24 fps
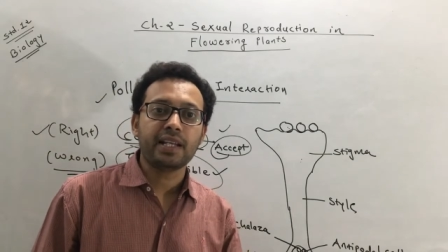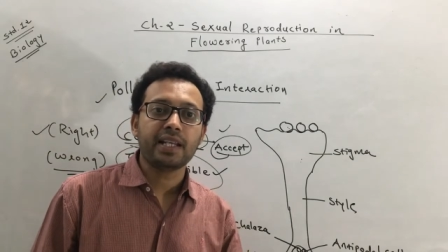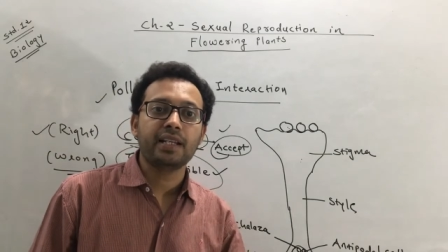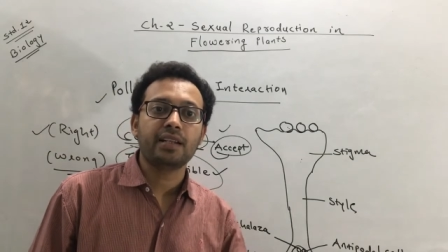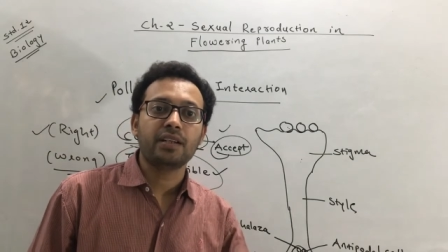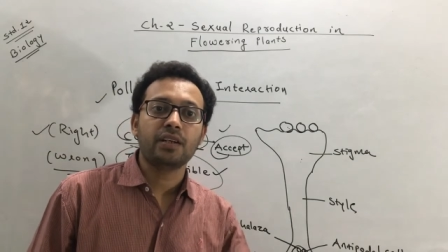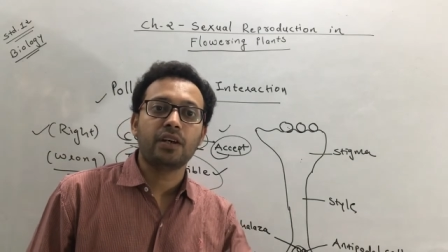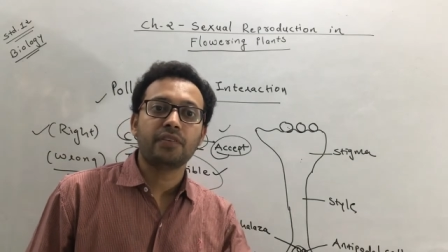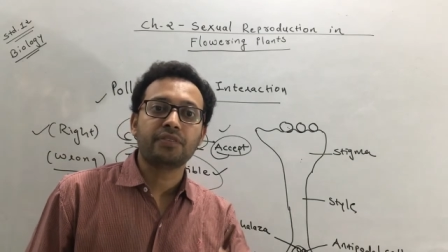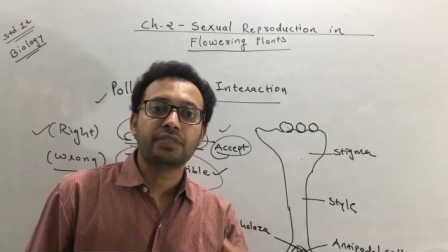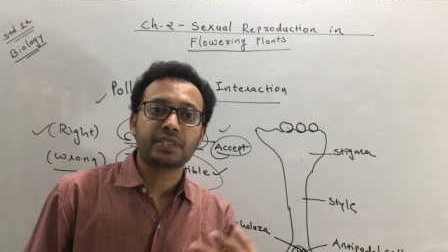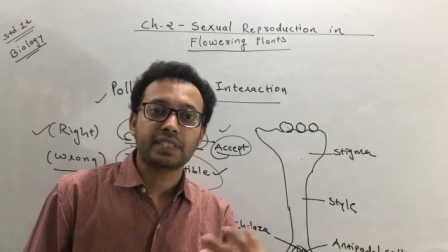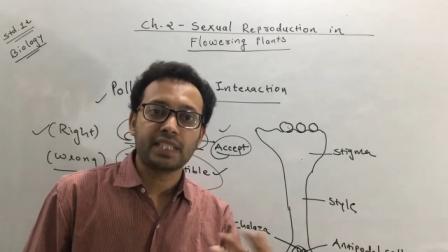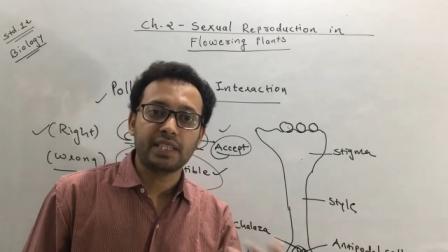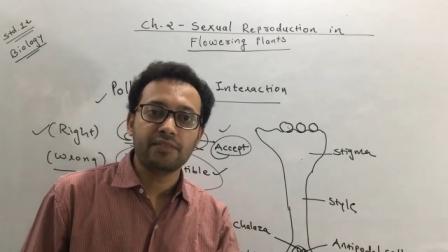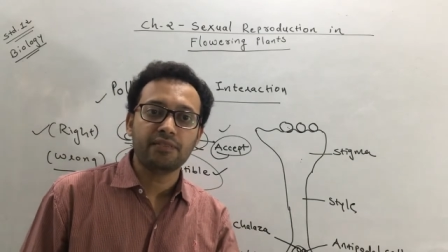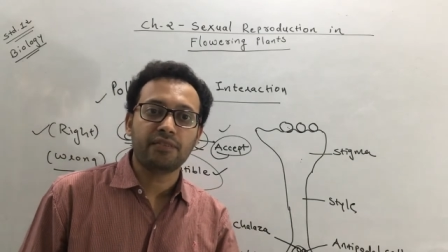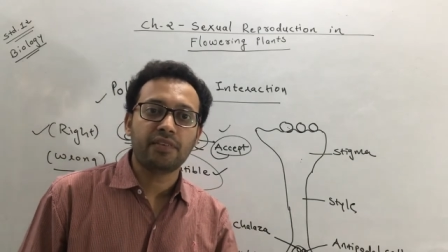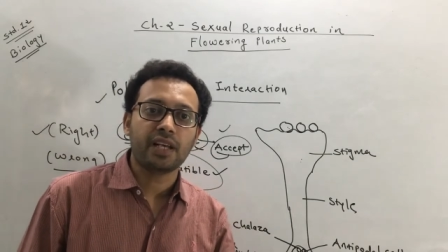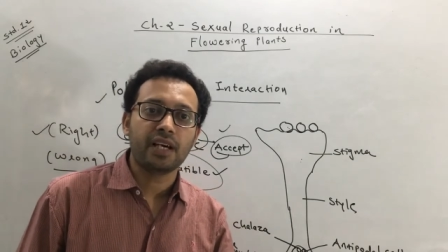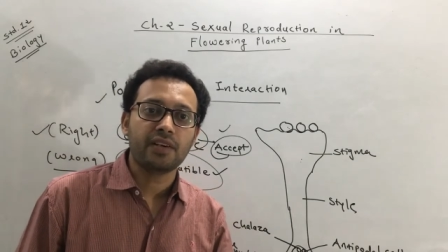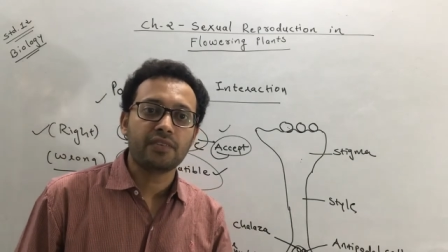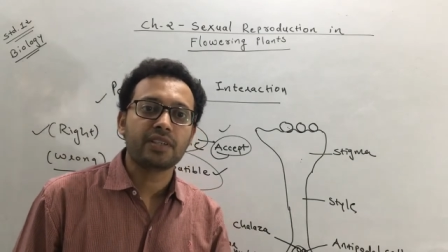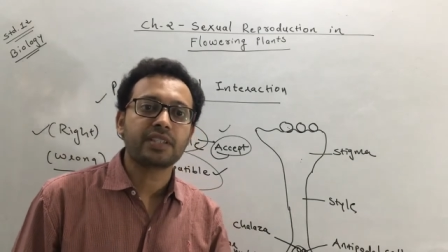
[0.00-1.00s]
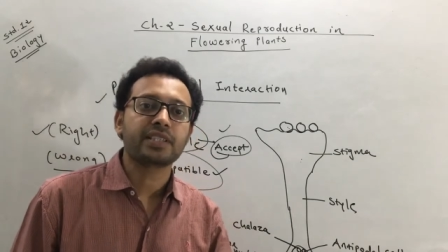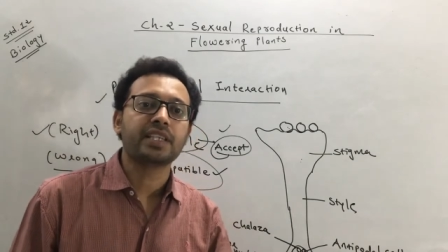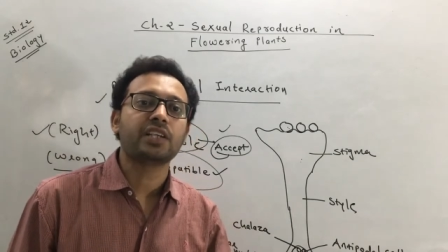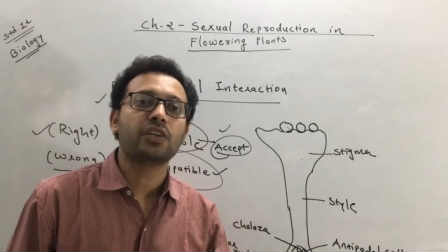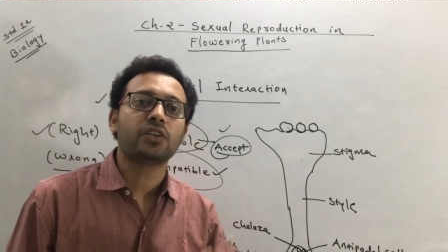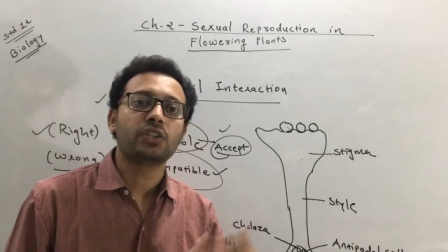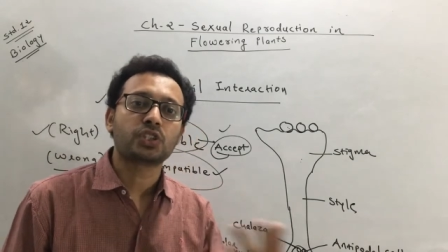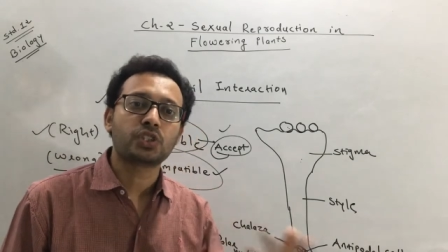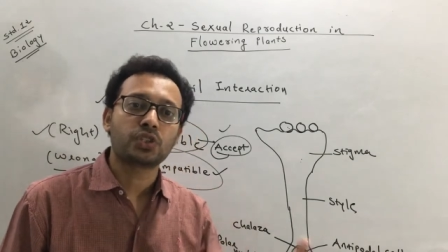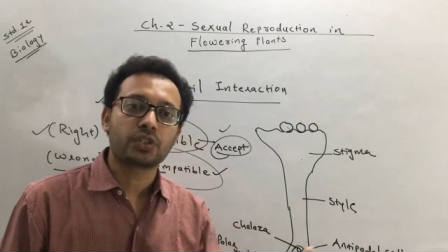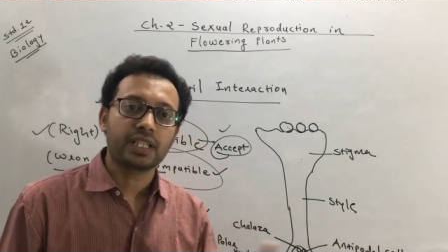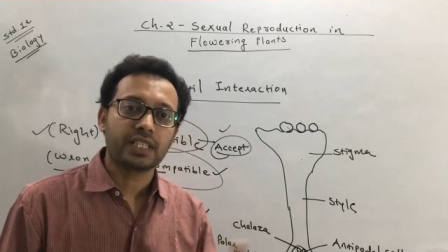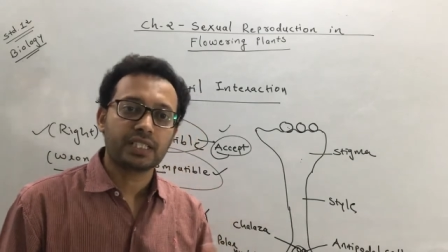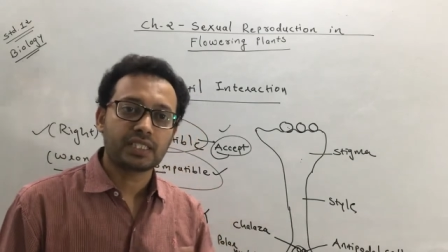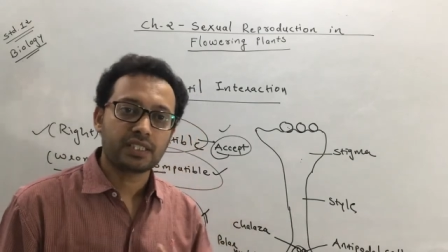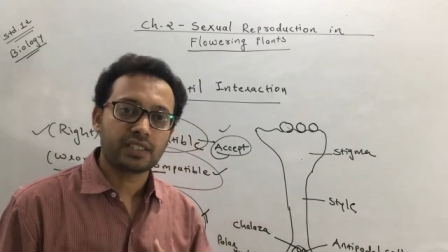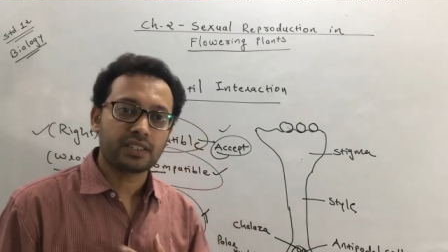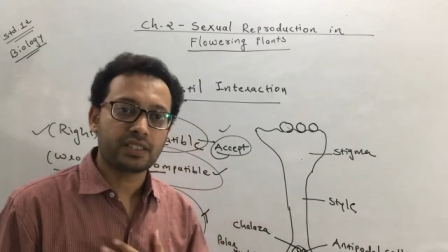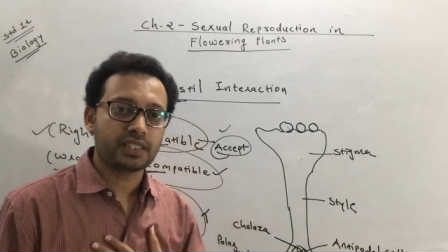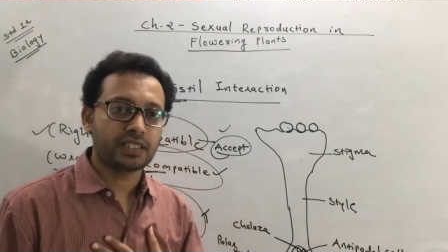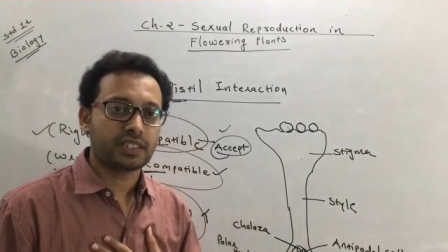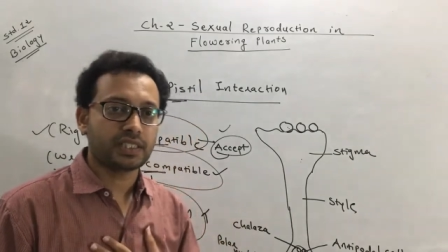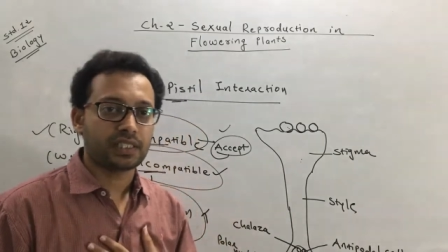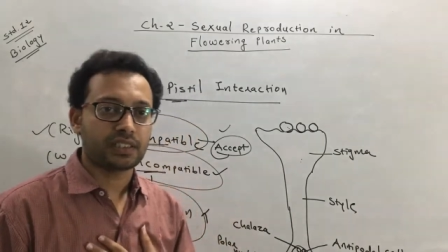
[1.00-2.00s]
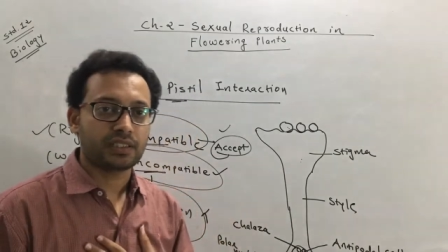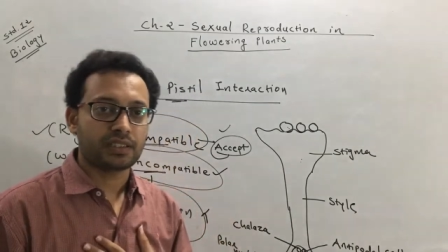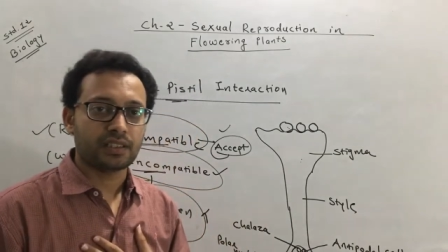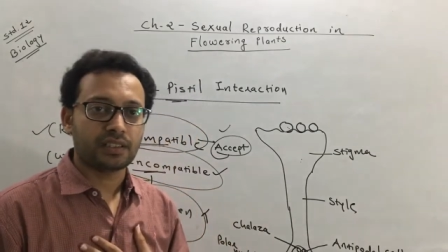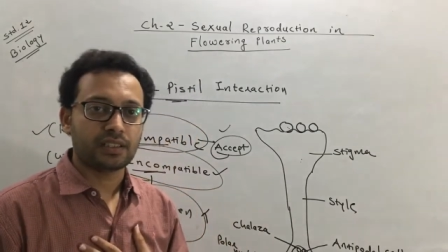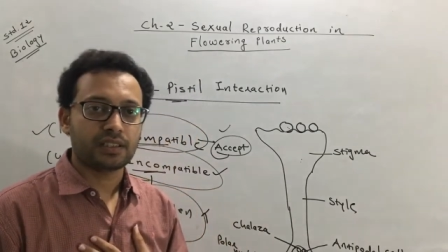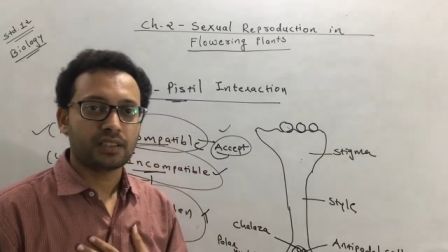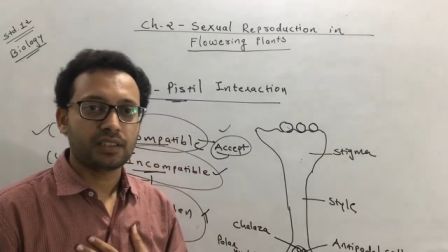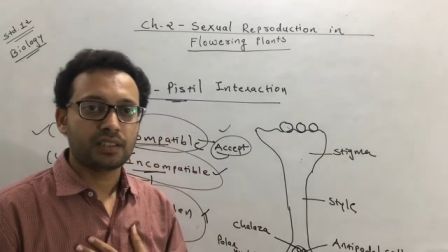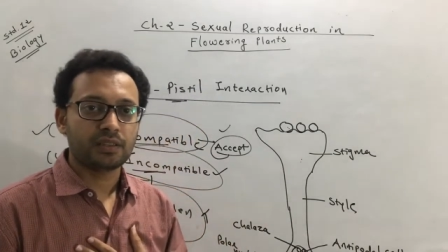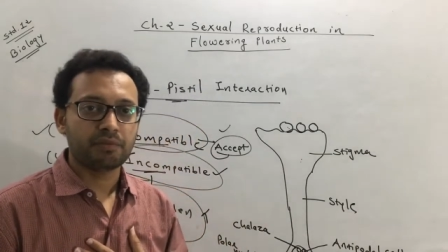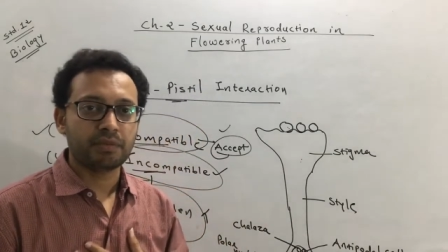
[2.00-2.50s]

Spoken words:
and of same flower then also gets rejected.